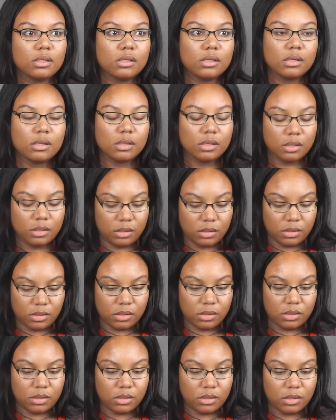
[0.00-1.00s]
Some
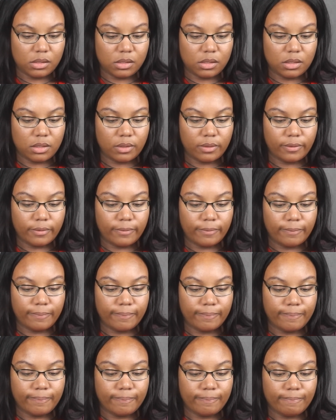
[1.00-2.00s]
support groups you might
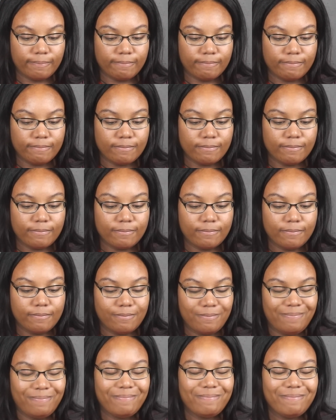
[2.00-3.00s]
be interested in.
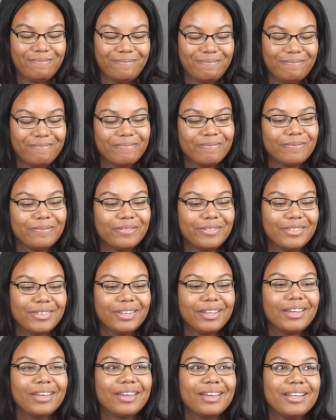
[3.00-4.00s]

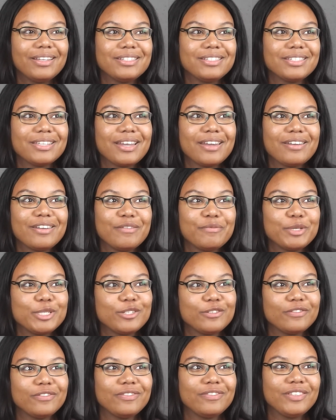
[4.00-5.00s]
I just had an image
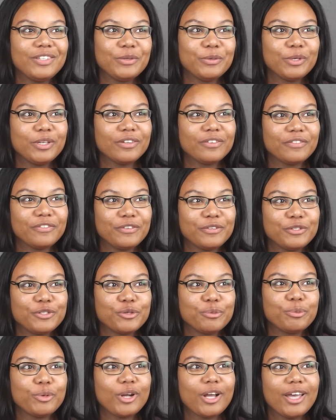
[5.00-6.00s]
of you and your
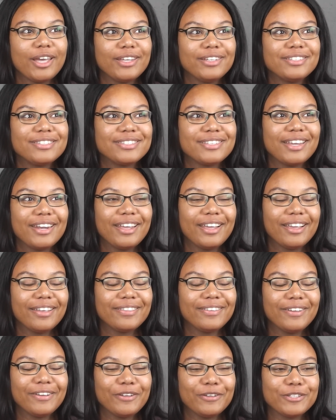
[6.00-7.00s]
future bride standing
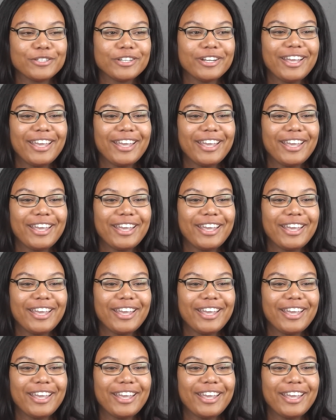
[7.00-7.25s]
at the altar